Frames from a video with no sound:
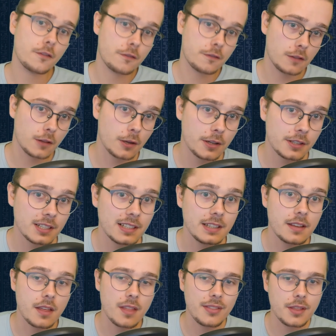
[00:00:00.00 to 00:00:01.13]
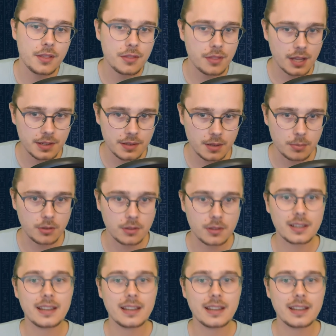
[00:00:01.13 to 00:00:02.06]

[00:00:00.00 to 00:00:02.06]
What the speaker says: Fleur-de-Lis the Thunderbolt,